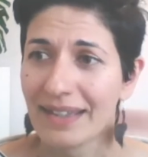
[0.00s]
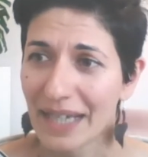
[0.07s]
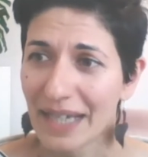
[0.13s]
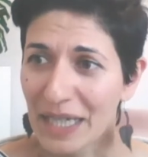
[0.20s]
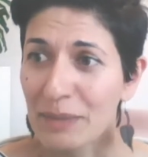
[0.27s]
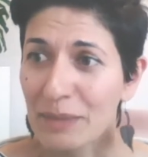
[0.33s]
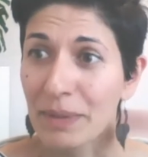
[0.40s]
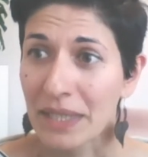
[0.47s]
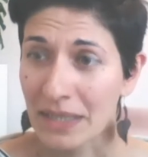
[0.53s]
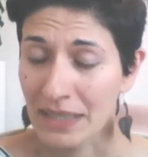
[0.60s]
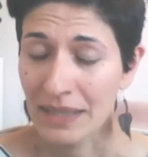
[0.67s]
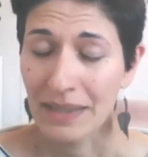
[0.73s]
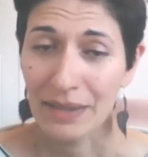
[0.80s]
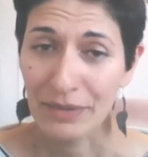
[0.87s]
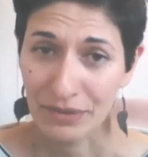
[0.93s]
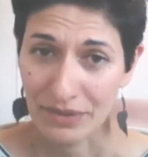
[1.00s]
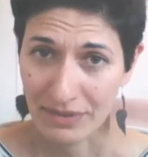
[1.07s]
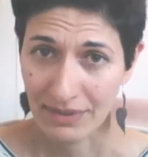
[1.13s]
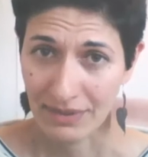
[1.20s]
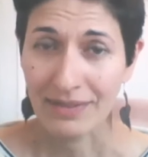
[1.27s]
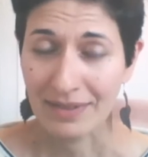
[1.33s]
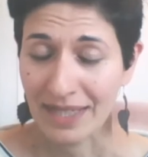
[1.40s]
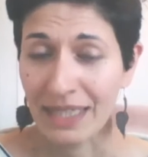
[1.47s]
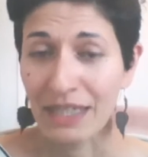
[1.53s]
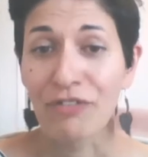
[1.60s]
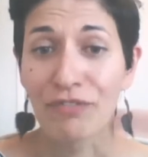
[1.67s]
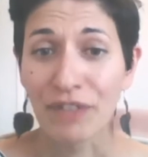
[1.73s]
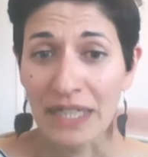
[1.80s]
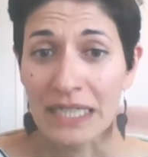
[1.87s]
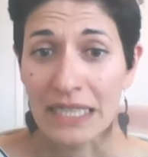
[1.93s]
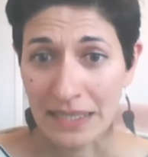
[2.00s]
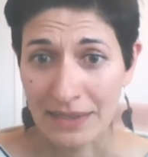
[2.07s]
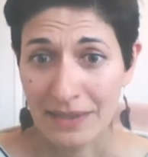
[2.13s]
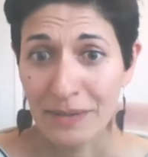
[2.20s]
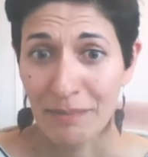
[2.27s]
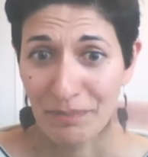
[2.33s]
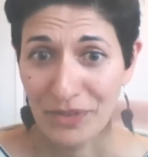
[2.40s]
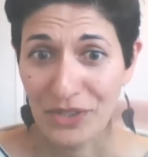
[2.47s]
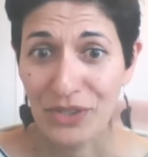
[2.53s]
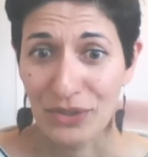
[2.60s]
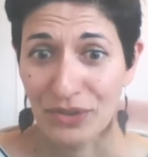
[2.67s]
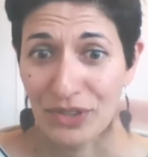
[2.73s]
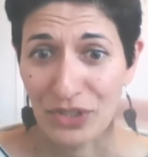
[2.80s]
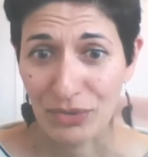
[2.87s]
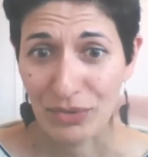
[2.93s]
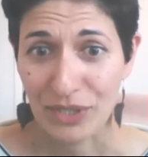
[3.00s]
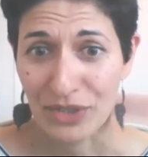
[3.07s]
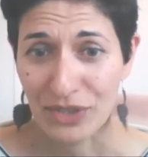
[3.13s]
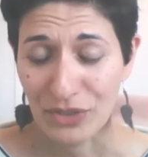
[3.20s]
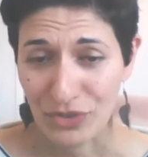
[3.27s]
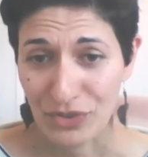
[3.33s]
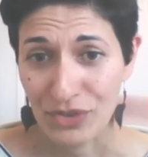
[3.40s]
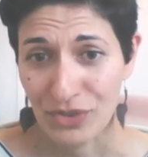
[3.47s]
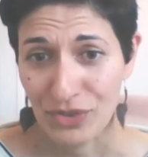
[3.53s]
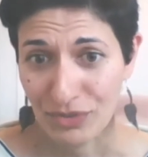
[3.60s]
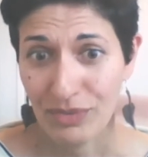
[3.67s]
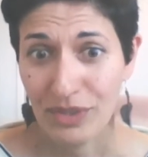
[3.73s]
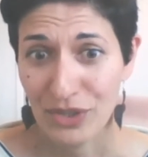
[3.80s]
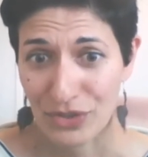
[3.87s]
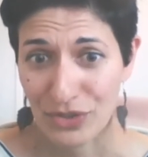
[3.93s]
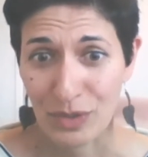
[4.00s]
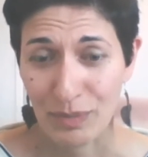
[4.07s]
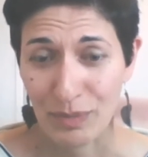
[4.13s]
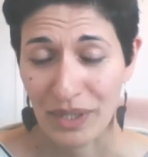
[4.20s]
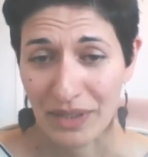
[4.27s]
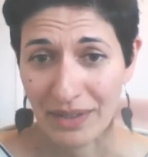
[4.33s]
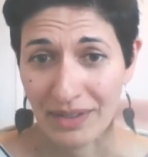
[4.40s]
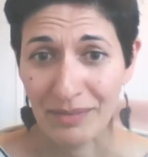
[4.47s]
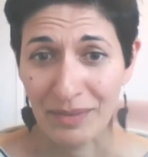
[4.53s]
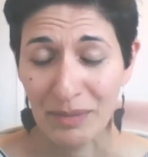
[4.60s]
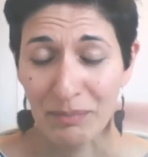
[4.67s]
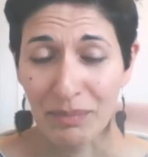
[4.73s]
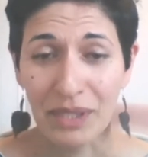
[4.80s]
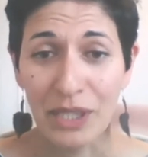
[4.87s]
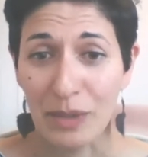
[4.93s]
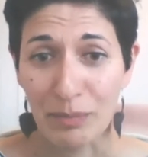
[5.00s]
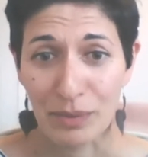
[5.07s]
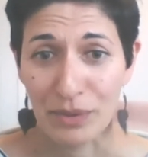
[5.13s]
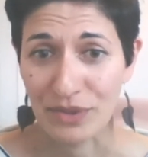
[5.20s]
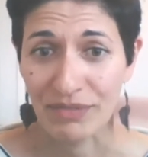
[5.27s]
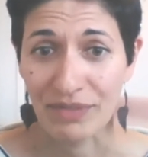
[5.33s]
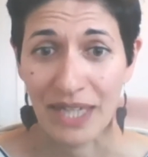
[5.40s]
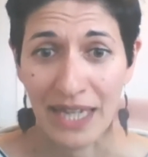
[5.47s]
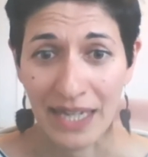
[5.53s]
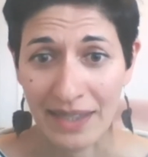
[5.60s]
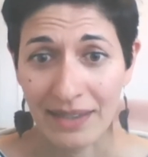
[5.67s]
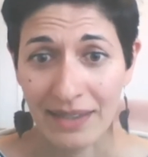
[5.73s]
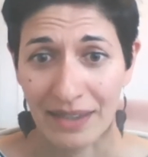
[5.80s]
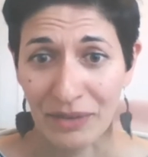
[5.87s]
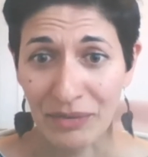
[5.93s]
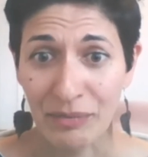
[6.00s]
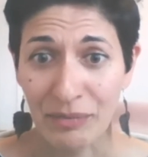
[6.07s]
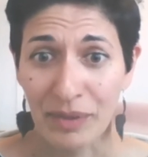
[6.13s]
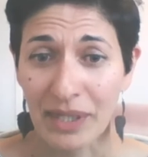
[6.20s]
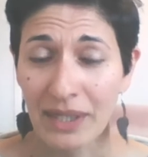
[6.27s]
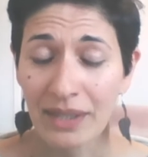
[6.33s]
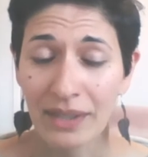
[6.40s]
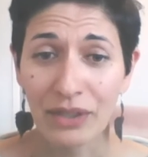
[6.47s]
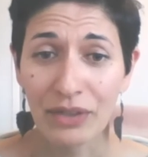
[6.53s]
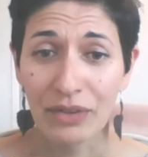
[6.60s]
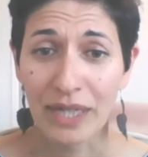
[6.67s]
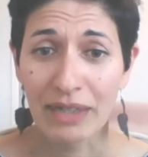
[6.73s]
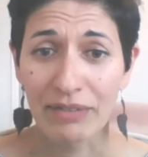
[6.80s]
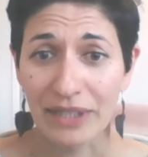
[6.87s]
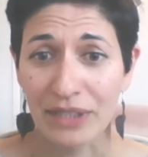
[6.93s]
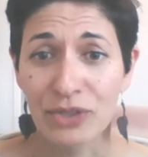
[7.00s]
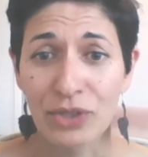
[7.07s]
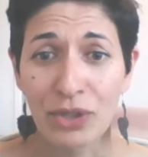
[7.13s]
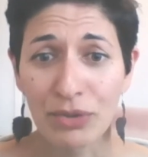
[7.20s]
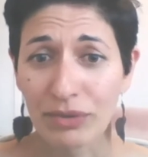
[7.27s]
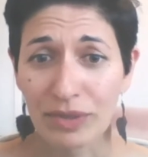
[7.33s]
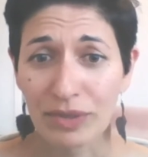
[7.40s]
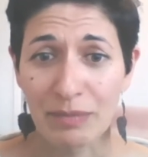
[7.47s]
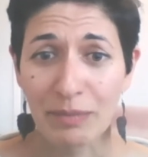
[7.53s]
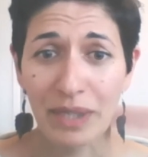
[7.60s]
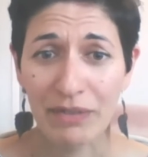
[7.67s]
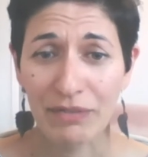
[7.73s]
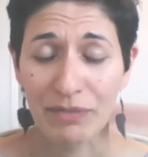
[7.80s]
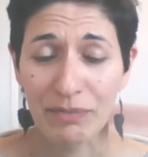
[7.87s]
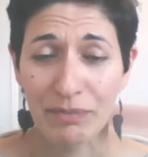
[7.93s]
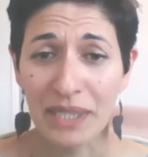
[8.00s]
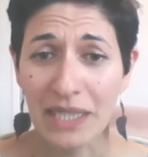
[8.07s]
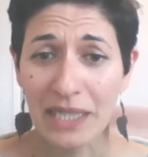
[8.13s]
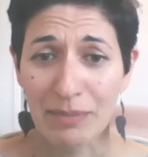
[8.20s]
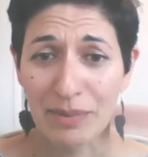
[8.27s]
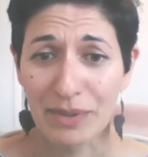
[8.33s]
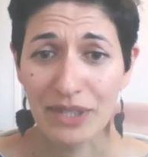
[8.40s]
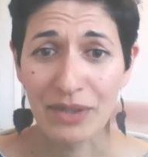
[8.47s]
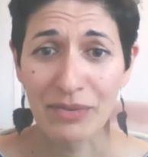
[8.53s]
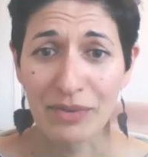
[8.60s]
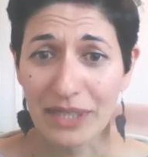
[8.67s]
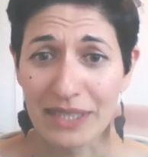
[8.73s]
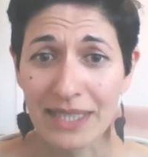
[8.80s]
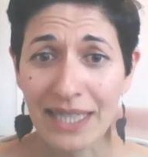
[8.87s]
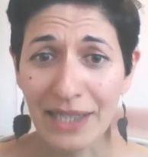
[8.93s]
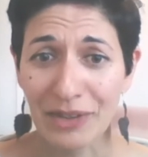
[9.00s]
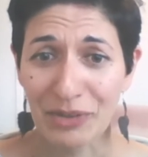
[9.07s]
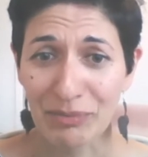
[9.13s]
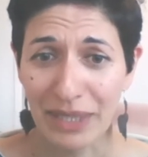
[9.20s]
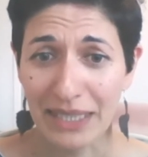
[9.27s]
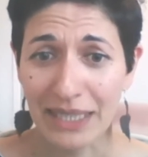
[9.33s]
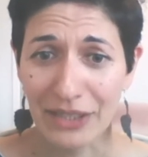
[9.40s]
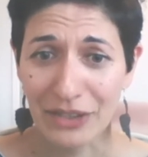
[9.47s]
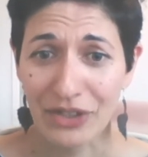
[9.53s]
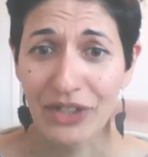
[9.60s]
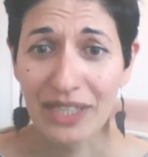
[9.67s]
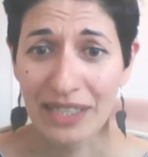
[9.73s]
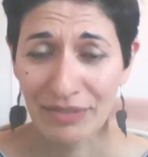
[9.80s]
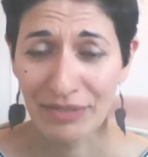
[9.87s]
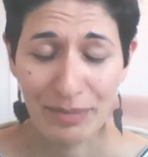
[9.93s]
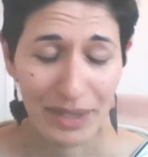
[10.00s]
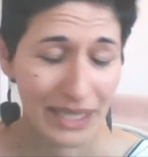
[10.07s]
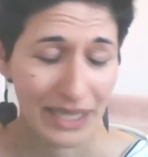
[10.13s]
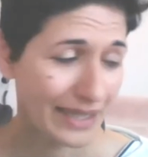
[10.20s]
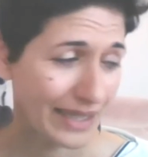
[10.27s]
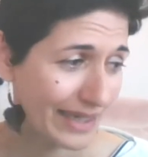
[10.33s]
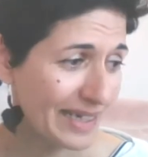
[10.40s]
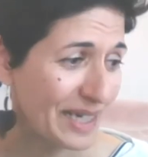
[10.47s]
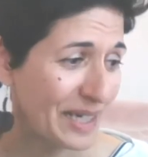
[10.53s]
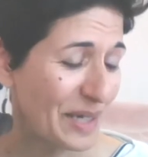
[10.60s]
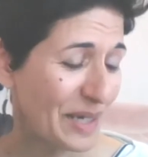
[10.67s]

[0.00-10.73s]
I was getting funded to do this research by the beekeepers of Canada, whom, I have like total respect for beekeepers. I don't want to take their money and not give them anything.